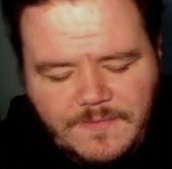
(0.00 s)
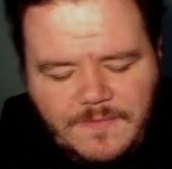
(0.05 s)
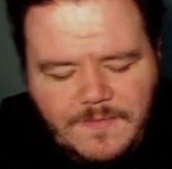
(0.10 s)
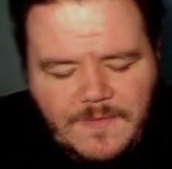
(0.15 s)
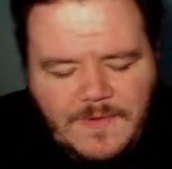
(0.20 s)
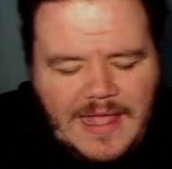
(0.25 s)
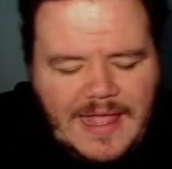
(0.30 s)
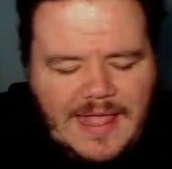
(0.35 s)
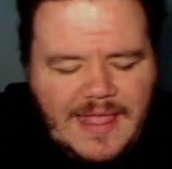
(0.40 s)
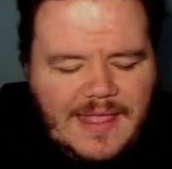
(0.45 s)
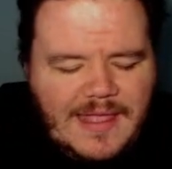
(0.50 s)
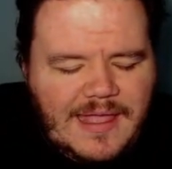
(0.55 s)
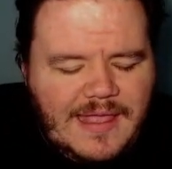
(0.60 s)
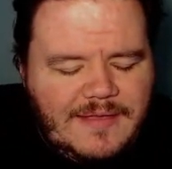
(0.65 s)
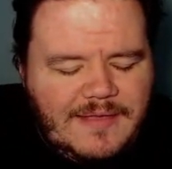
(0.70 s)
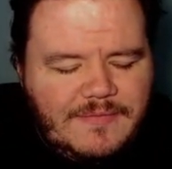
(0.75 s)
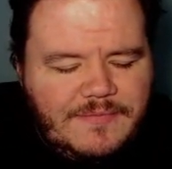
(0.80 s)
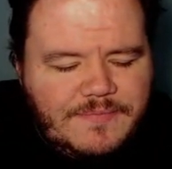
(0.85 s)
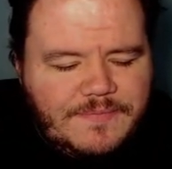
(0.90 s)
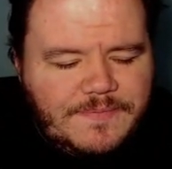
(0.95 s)

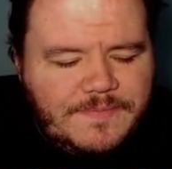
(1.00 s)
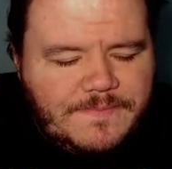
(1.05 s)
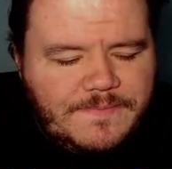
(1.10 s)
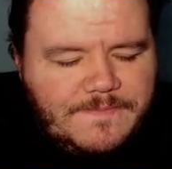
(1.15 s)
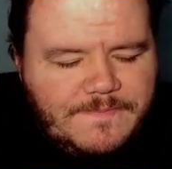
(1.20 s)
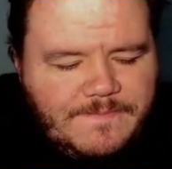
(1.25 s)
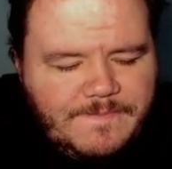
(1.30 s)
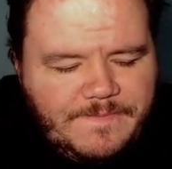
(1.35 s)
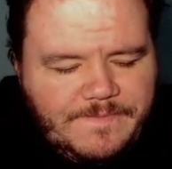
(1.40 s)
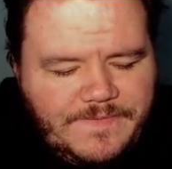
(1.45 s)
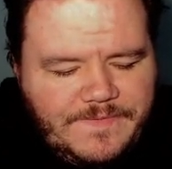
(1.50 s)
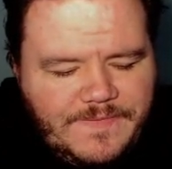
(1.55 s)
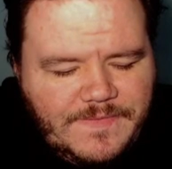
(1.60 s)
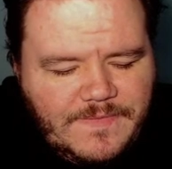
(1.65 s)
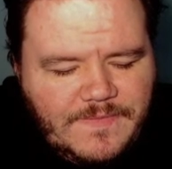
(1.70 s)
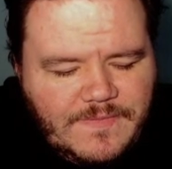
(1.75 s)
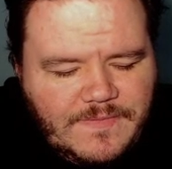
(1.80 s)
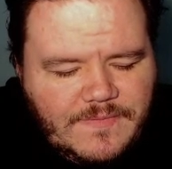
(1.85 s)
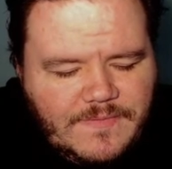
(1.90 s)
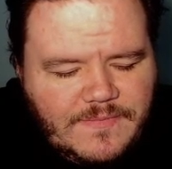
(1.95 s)
I
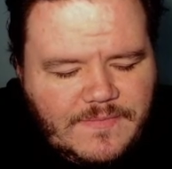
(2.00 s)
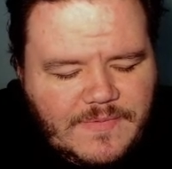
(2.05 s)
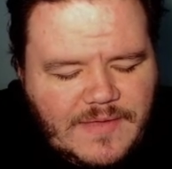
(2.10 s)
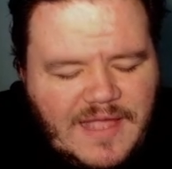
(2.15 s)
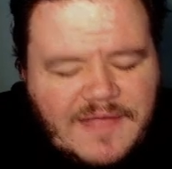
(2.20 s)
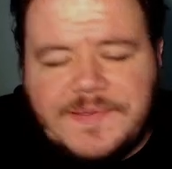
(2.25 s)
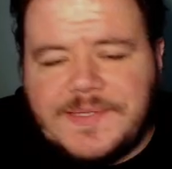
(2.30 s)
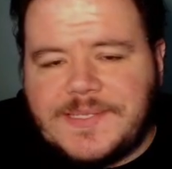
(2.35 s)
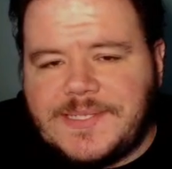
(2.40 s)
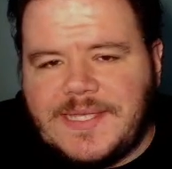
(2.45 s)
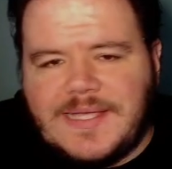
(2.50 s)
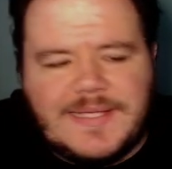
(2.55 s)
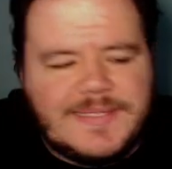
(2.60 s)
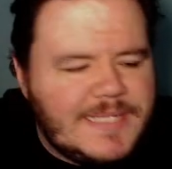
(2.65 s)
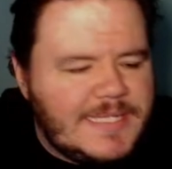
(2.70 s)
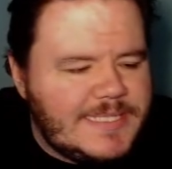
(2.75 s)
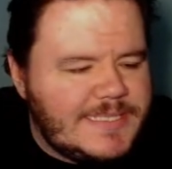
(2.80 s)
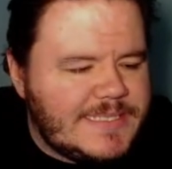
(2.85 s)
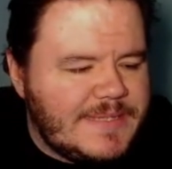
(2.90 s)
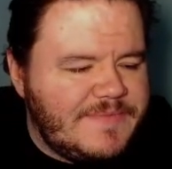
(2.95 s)
obviously,
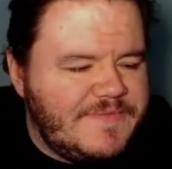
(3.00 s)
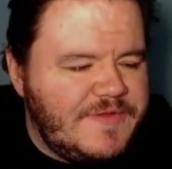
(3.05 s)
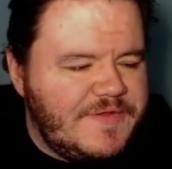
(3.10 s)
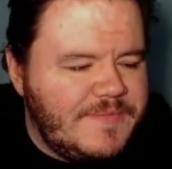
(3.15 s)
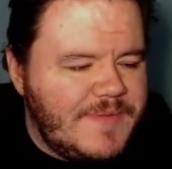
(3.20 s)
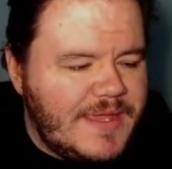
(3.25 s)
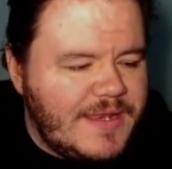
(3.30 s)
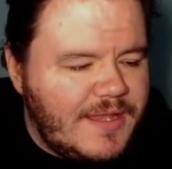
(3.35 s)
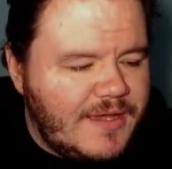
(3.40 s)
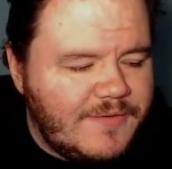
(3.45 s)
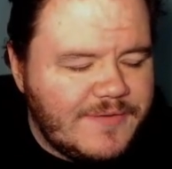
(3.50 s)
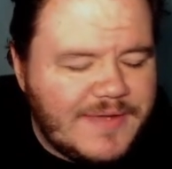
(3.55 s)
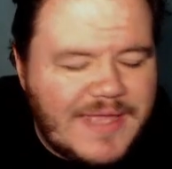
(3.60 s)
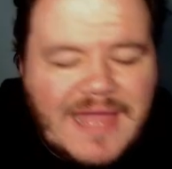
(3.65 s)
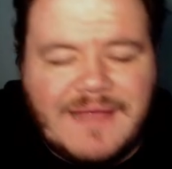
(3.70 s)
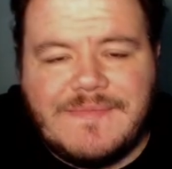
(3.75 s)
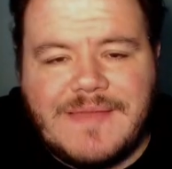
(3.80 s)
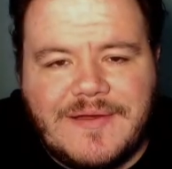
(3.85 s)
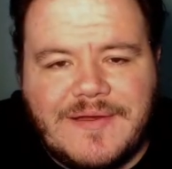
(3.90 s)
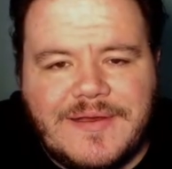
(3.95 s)
as some of you may know,
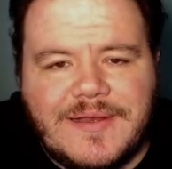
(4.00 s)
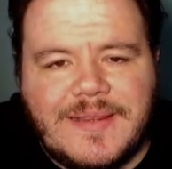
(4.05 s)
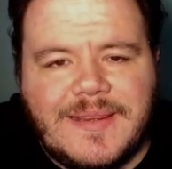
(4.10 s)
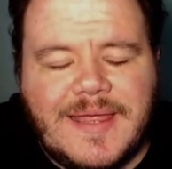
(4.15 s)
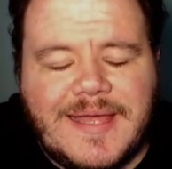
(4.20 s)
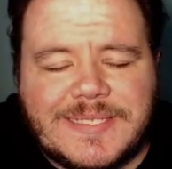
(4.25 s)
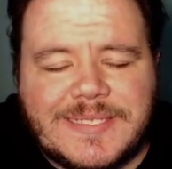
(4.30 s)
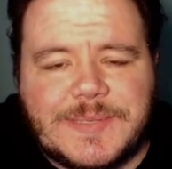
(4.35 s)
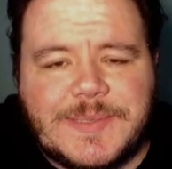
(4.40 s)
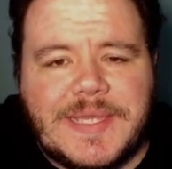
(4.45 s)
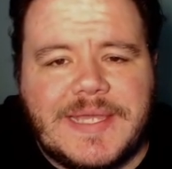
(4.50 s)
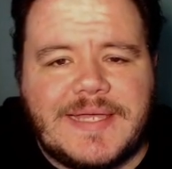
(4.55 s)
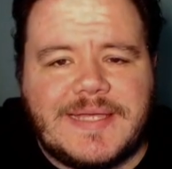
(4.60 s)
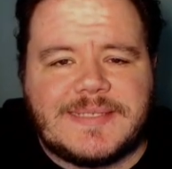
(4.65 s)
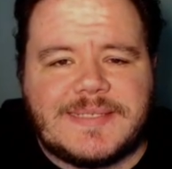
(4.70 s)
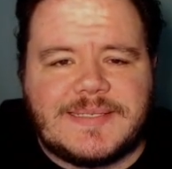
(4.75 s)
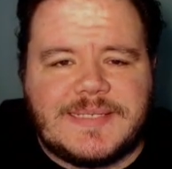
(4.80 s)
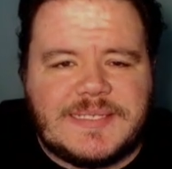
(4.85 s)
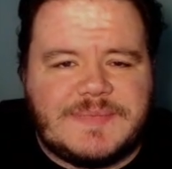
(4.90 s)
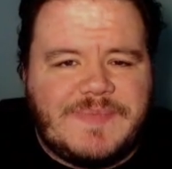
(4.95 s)
got married in Las
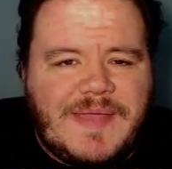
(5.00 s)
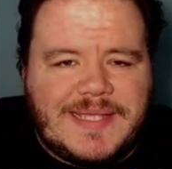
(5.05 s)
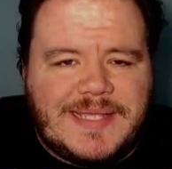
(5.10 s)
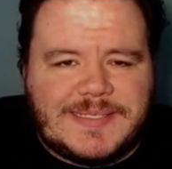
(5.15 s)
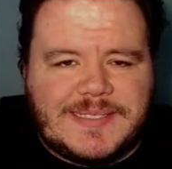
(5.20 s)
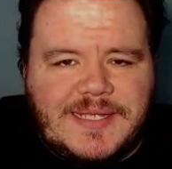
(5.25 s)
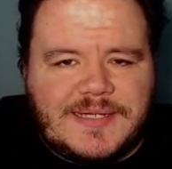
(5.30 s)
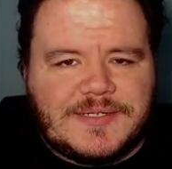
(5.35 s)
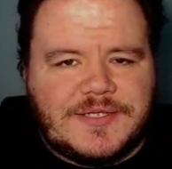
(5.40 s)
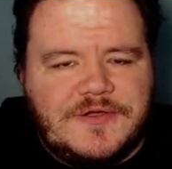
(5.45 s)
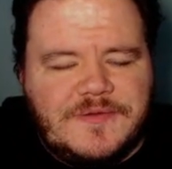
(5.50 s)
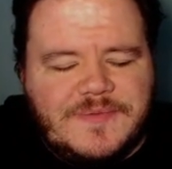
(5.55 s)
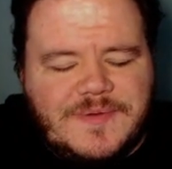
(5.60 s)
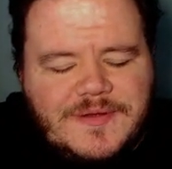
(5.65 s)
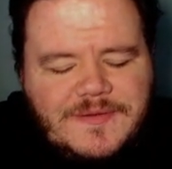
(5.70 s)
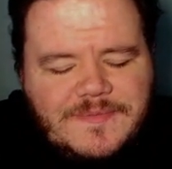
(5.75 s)
Vegas this past October.